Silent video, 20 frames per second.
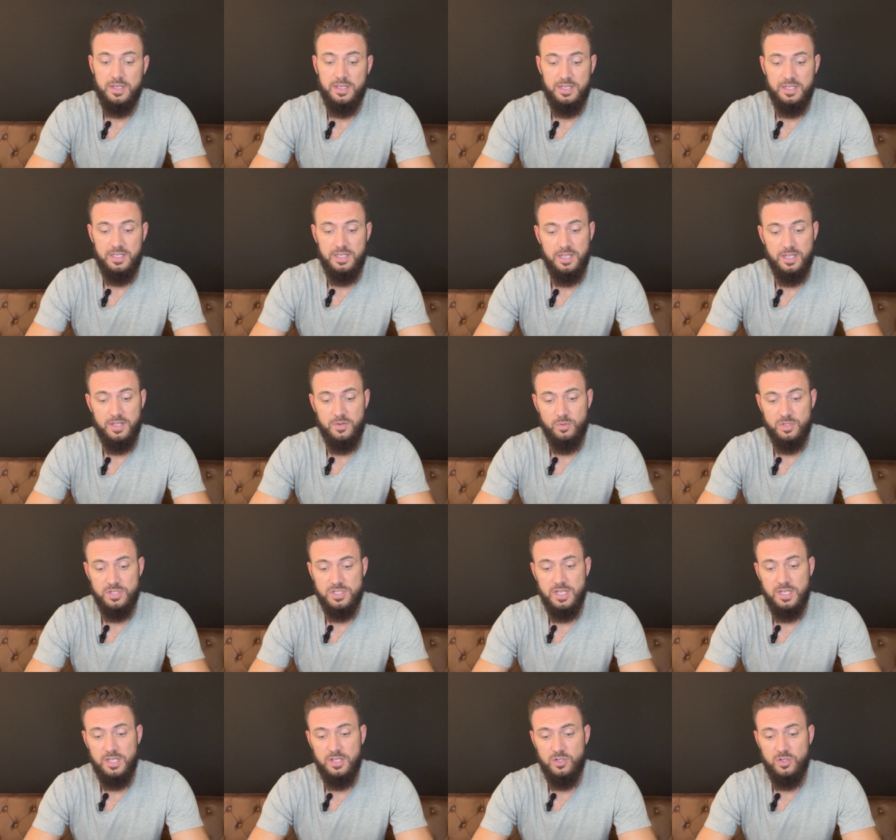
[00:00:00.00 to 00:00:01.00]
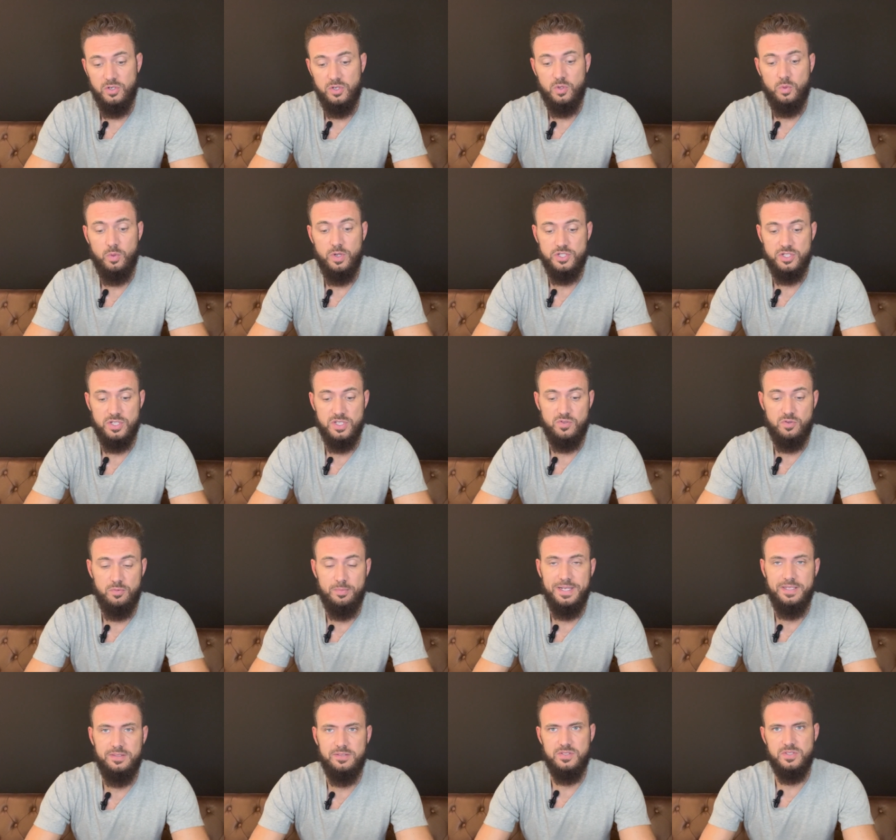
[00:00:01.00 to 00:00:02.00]
and again, we're taking your questions from
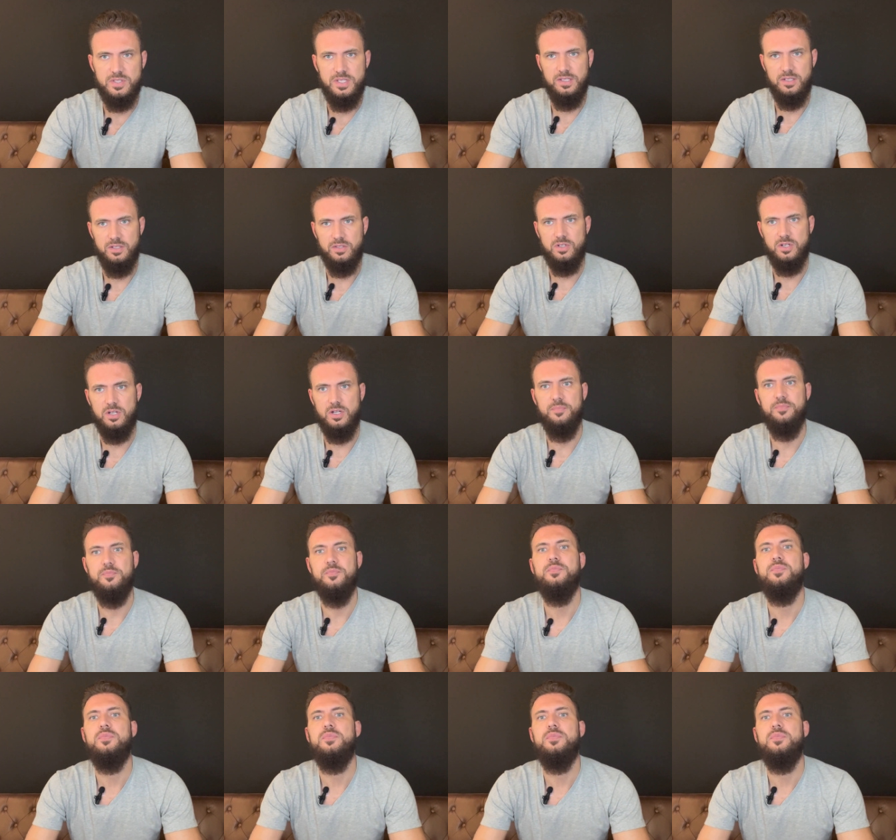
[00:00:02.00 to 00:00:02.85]
mytazkiyah.com.